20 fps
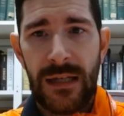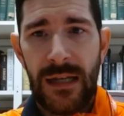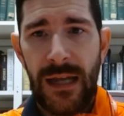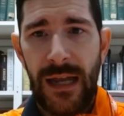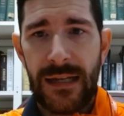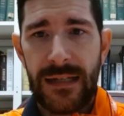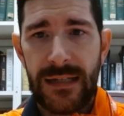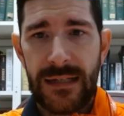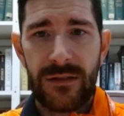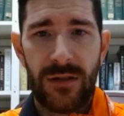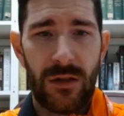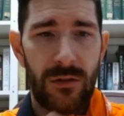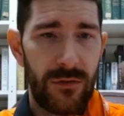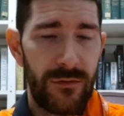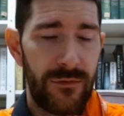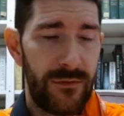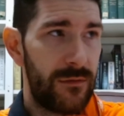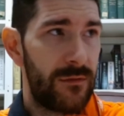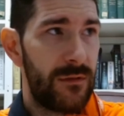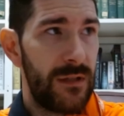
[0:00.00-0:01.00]
And he
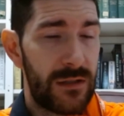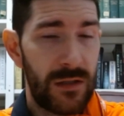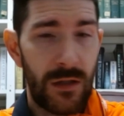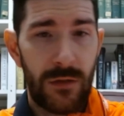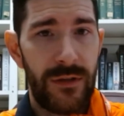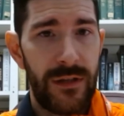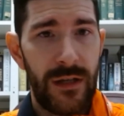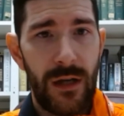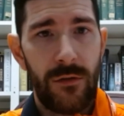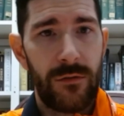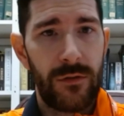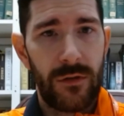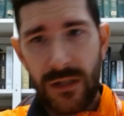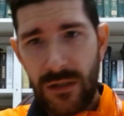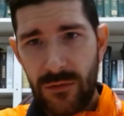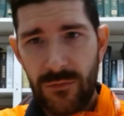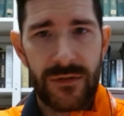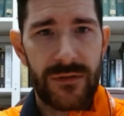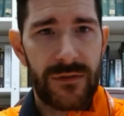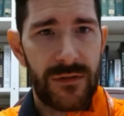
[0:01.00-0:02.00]
told the owner he
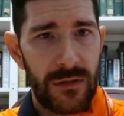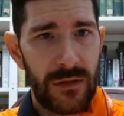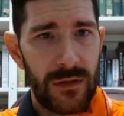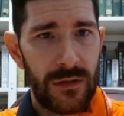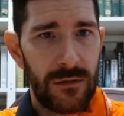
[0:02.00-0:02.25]
was